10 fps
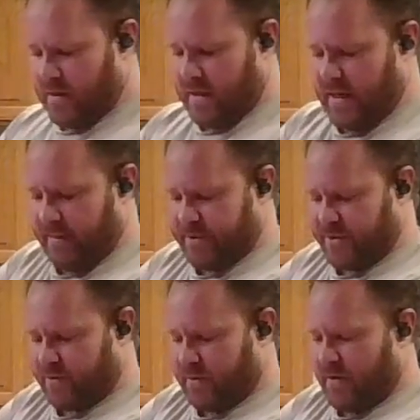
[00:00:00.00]
And I'm
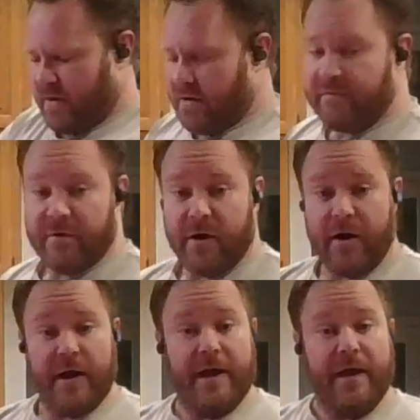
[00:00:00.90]
just,
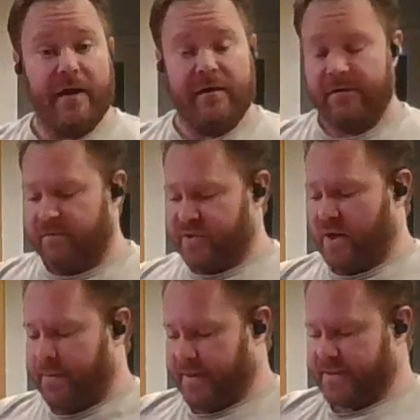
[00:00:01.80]
for
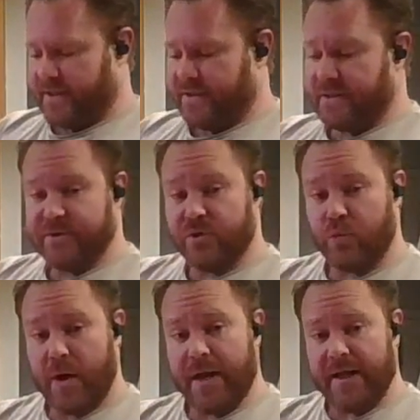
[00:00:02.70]
chopping these onions, I'm just
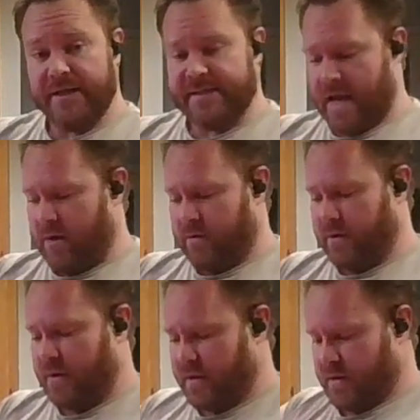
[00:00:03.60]
running down
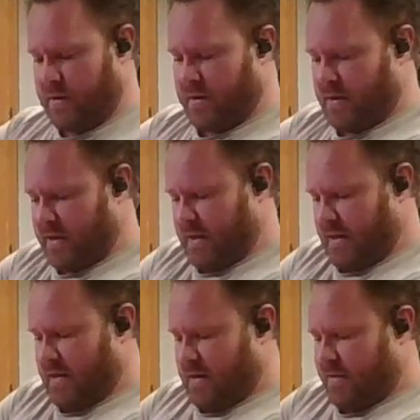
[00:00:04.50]

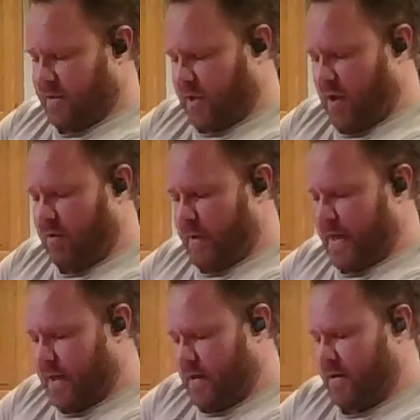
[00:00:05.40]
the long
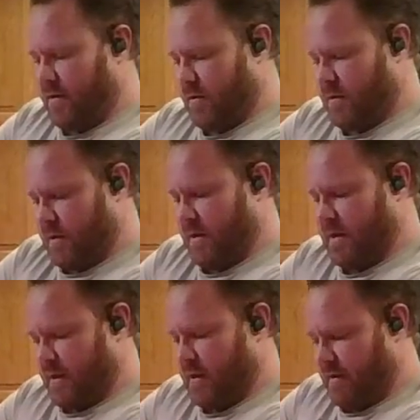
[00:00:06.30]
way
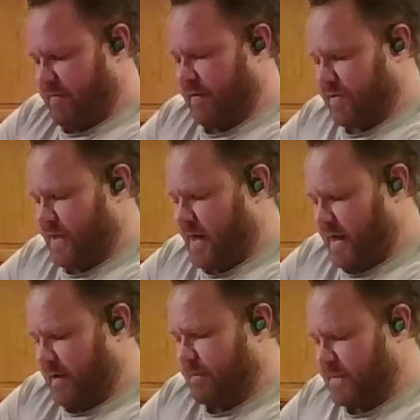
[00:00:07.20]
a few
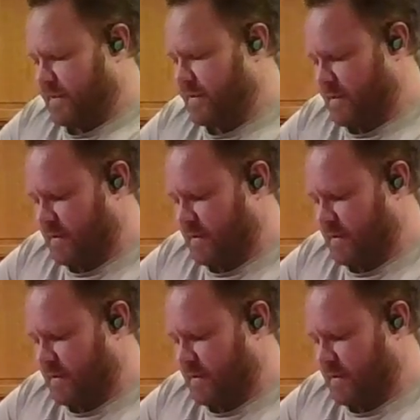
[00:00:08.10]
times.